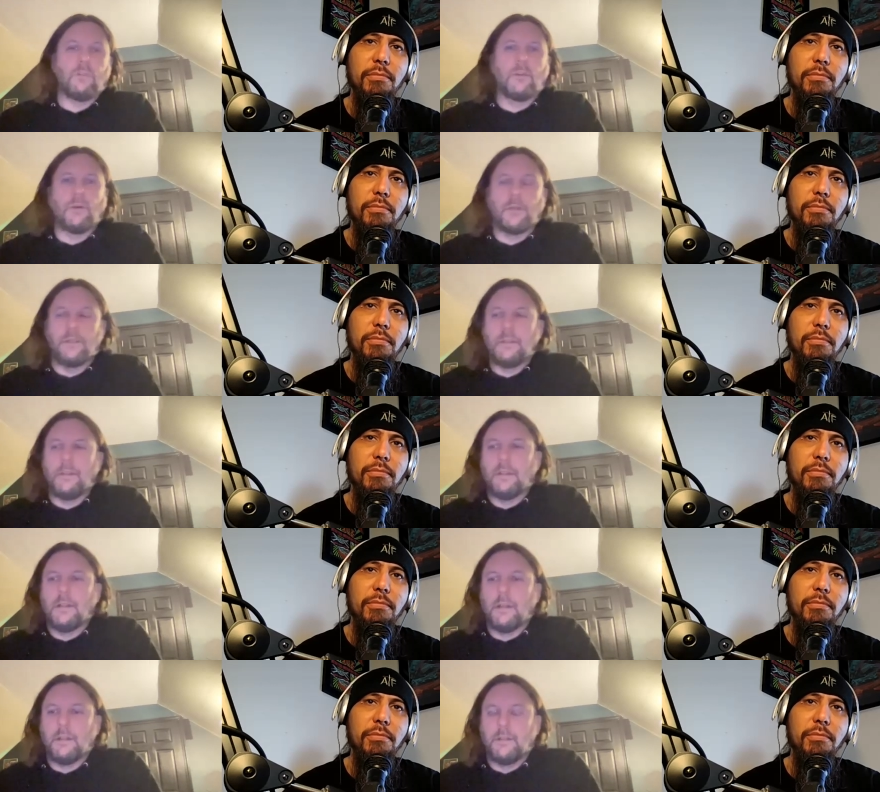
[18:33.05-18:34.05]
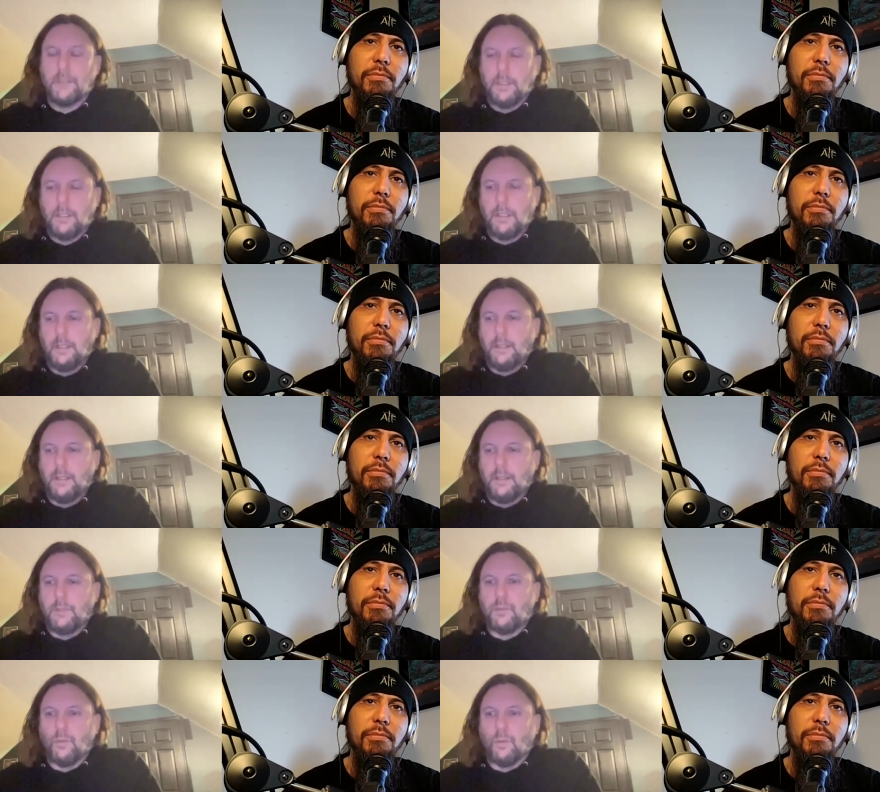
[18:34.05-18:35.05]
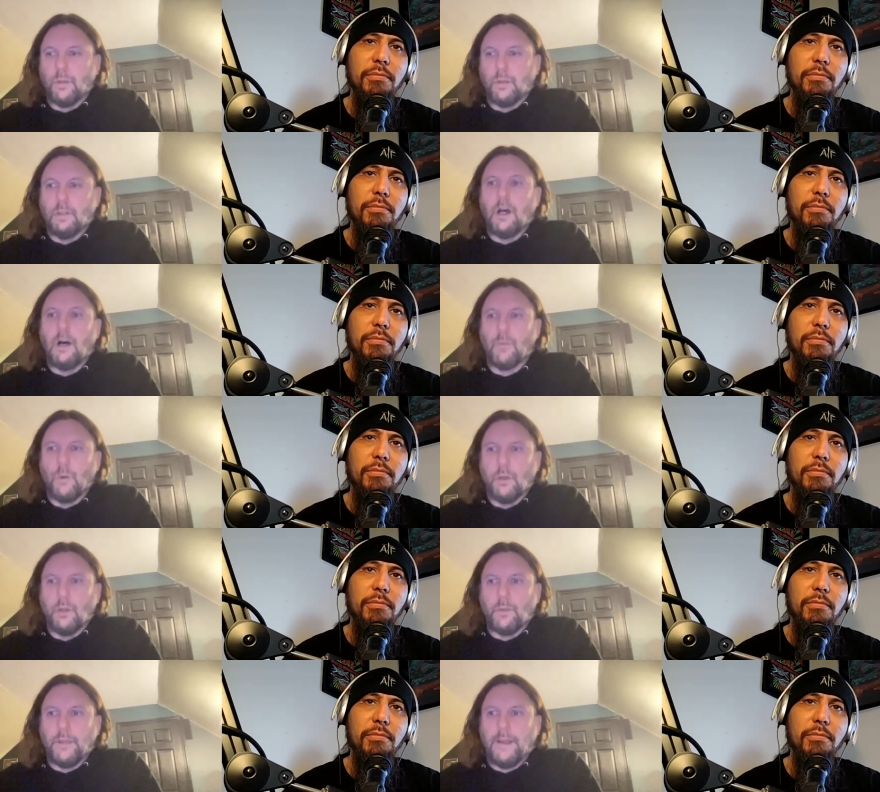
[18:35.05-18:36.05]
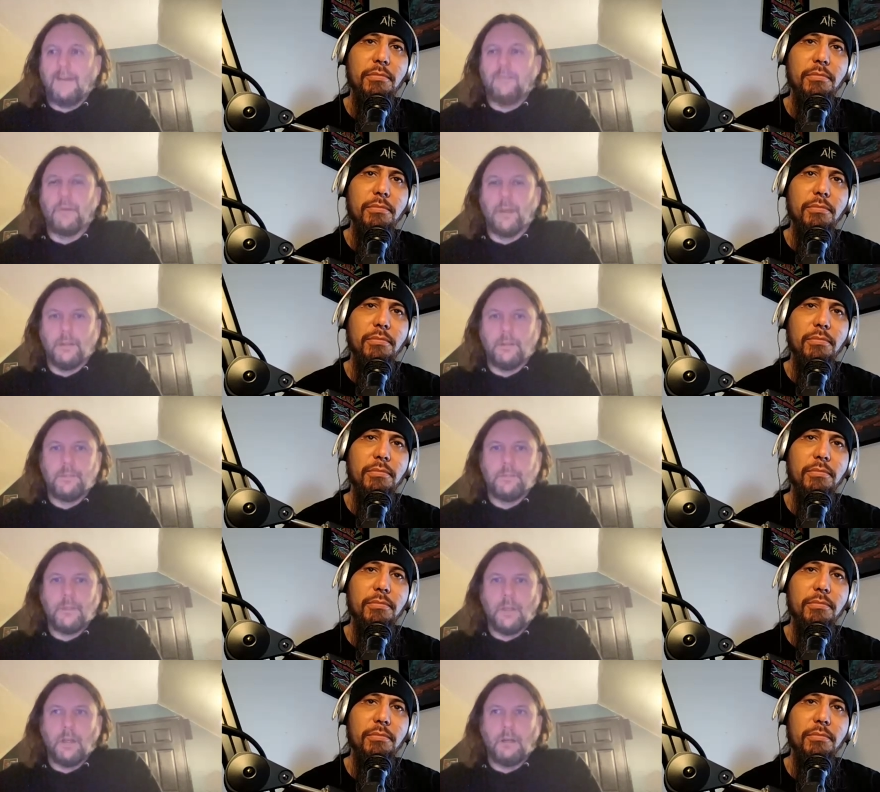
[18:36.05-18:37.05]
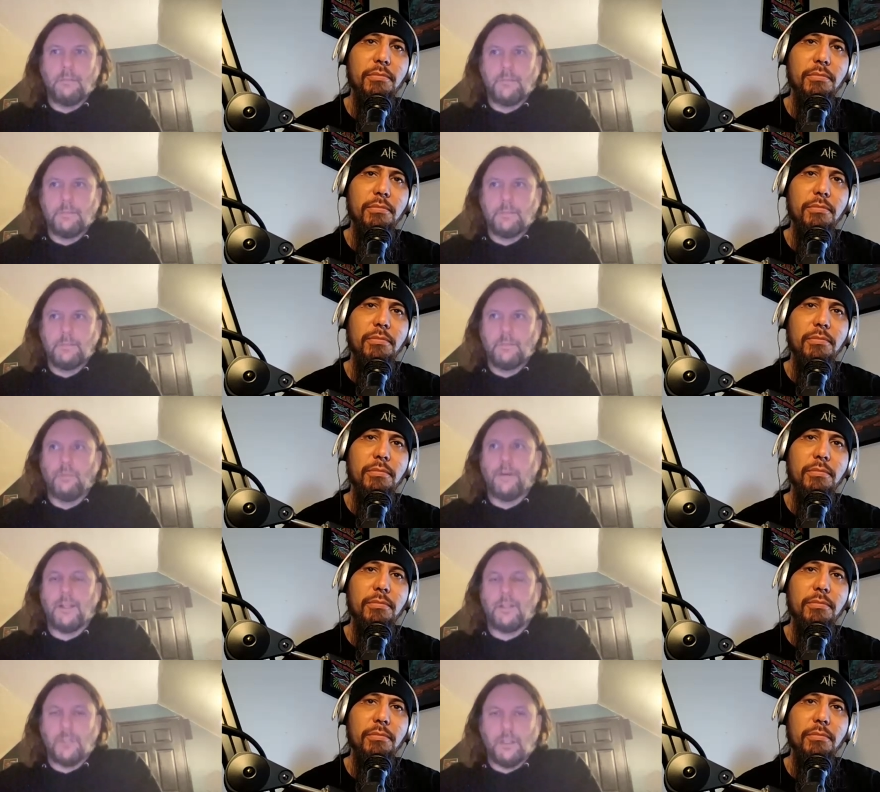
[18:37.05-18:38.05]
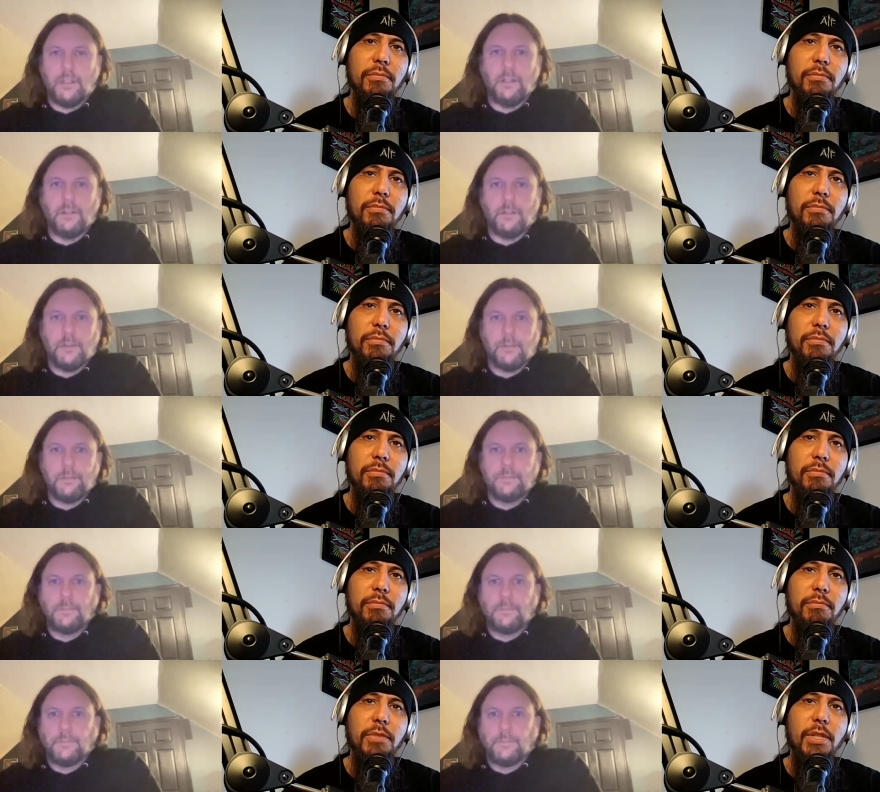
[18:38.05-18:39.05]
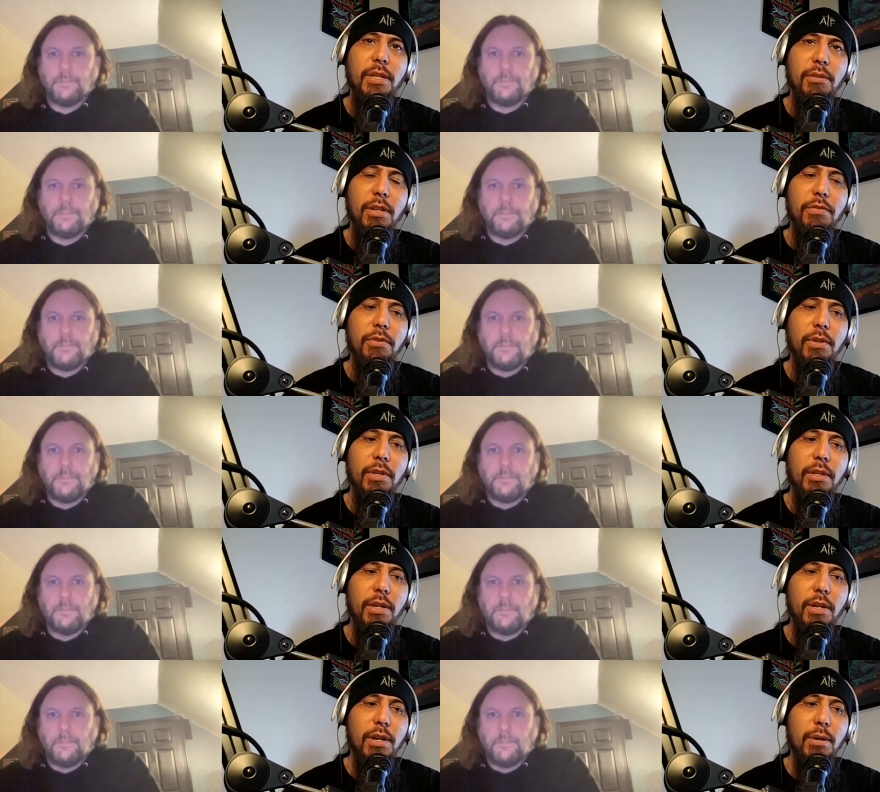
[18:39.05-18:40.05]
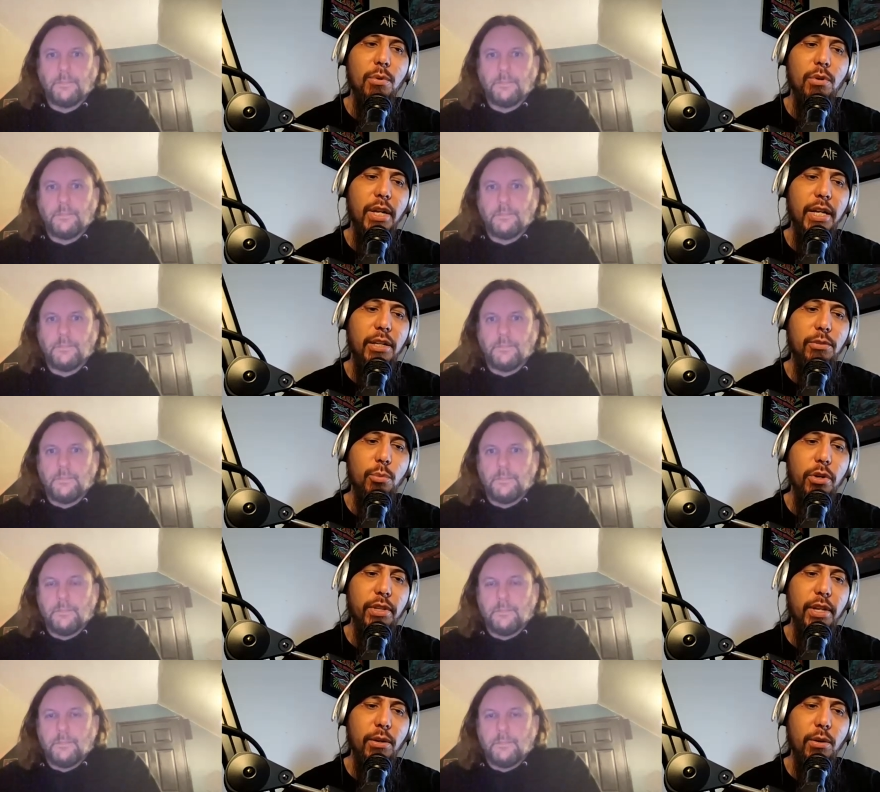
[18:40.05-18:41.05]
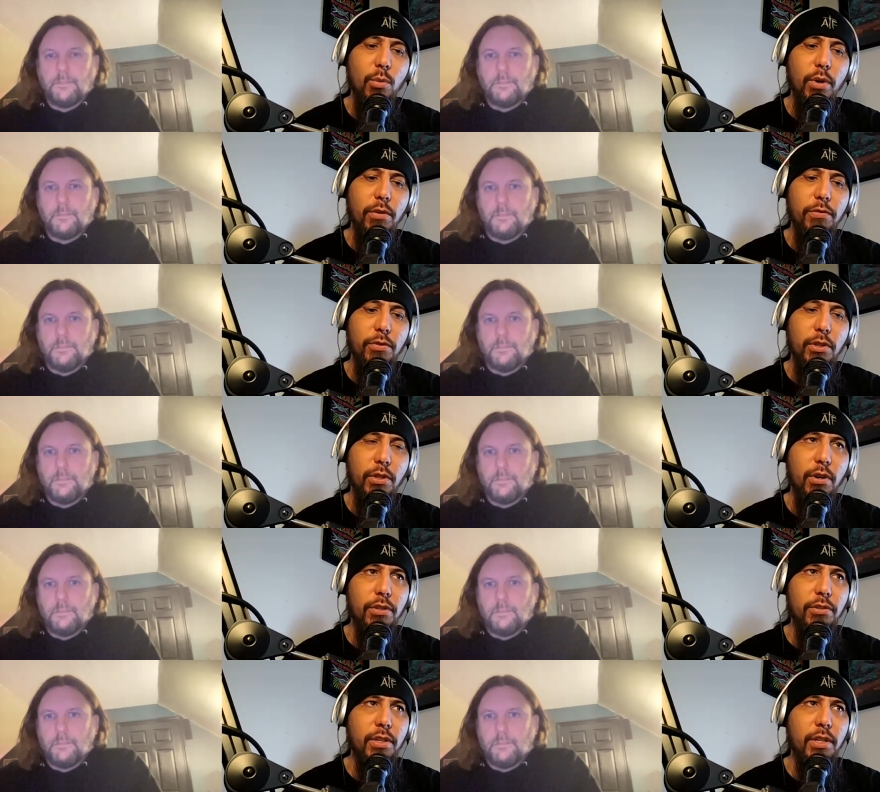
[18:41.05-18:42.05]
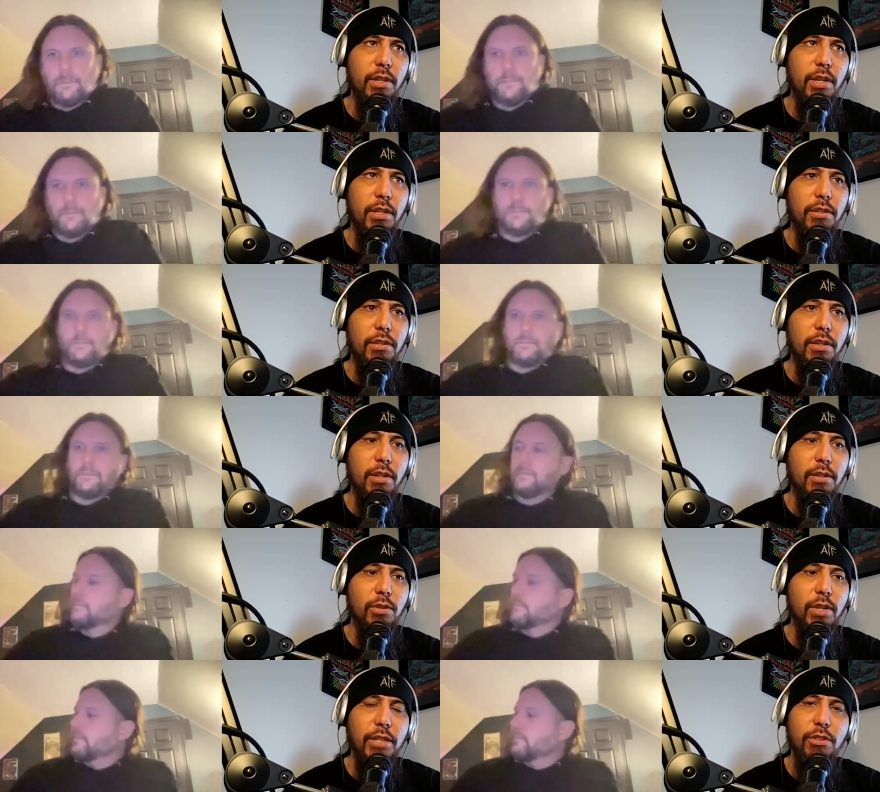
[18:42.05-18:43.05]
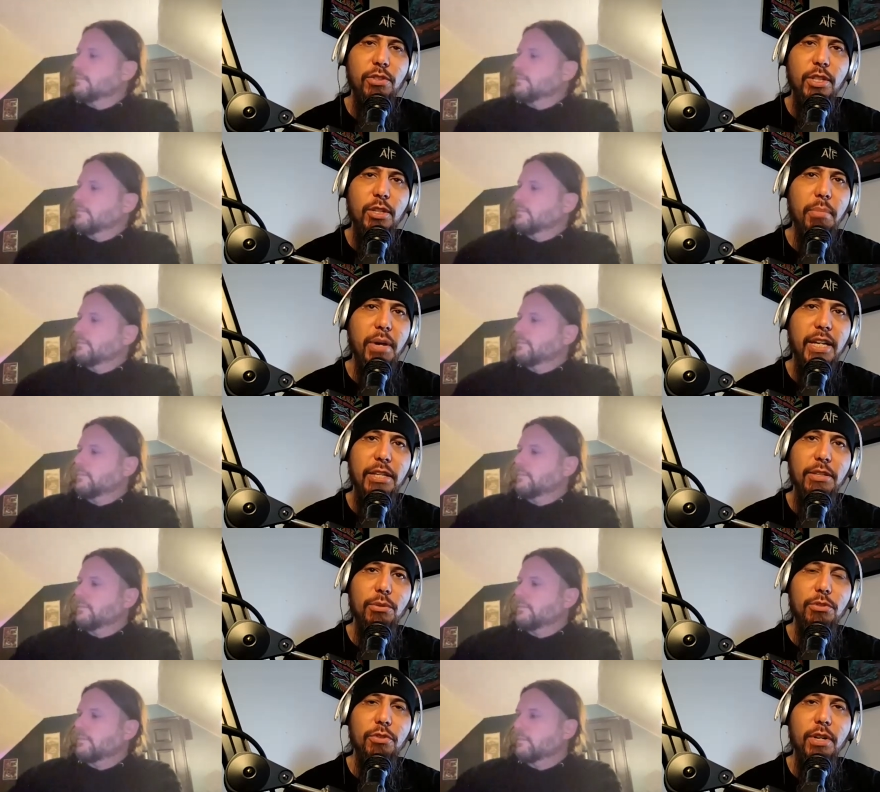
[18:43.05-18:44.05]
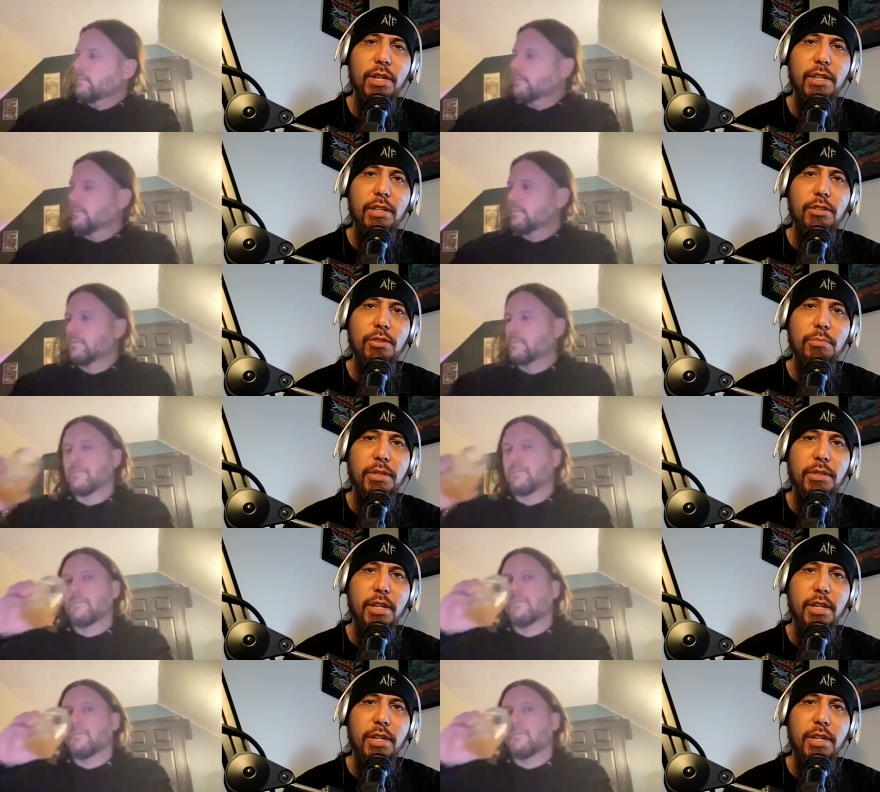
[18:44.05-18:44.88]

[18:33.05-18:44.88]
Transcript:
Speaker 1: on the road and tour a lot more than we have been for the past 10 years.
Speaker 2: Yeah, definitely. Well, glad it's worked out all well for you guys then, and glad to see you back in Australia. It's been,